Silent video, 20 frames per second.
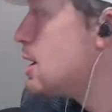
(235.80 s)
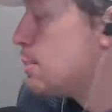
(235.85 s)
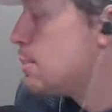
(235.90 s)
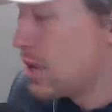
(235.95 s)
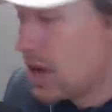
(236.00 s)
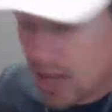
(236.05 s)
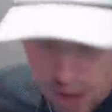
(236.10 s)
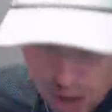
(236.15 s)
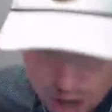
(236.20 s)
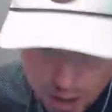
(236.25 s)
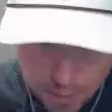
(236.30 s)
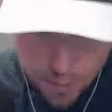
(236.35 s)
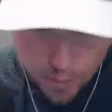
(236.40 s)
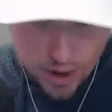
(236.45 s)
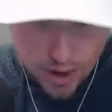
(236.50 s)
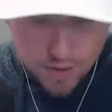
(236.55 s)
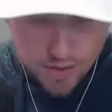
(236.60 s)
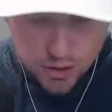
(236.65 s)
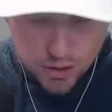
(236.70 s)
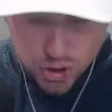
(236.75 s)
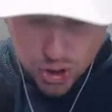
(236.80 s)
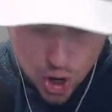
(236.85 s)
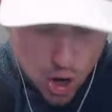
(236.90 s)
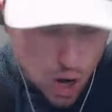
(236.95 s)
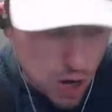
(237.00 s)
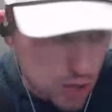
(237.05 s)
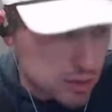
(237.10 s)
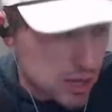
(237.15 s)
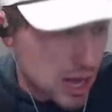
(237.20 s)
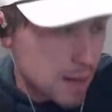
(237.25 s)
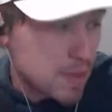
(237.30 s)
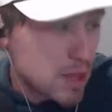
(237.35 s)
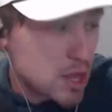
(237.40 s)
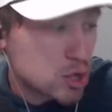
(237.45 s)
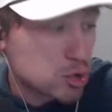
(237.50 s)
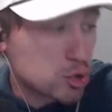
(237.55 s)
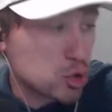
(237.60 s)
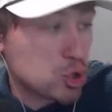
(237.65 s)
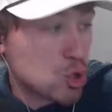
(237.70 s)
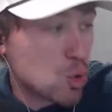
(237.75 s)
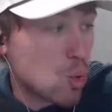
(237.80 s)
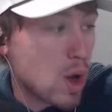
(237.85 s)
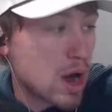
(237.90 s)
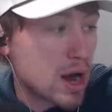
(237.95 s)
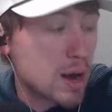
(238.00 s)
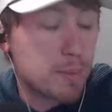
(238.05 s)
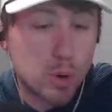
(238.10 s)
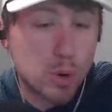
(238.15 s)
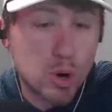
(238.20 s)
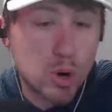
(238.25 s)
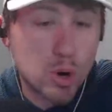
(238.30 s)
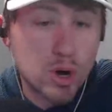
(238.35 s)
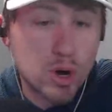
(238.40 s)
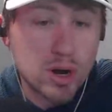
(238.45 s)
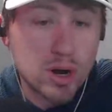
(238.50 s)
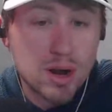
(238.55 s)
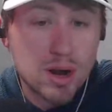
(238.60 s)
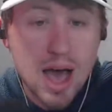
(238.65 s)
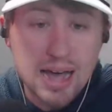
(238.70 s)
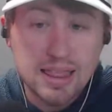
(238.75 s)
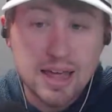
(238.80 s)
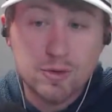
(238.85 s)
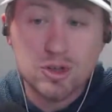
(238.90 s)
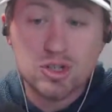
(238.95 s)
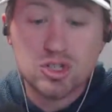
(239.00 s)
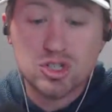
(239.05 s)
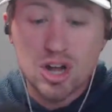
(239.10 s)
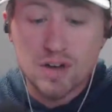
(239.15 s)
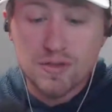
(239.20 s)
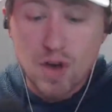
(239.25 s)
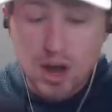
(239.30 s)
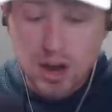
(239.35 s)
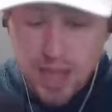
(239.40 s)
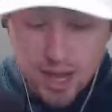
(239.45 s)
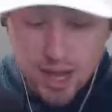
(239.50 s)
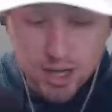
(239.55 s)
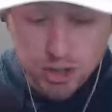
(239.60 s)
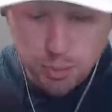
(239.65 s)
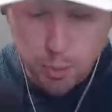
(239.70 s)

but a young player that you called up, do you want to put high leverage stuff on his